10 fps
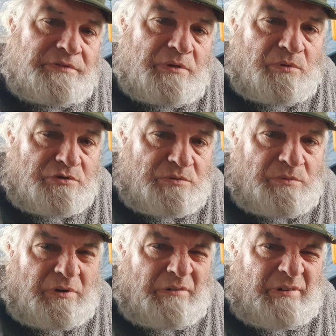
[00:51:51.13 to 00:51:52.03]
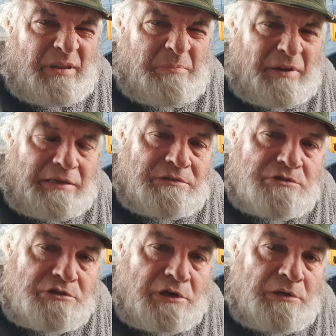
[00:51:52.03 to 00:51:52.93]
it wasn't what I really planned.
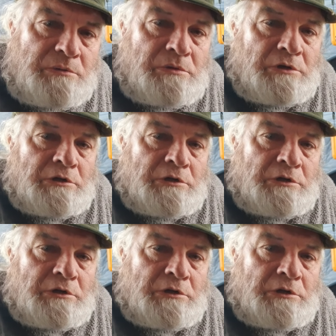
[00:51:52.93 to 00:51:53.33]
So,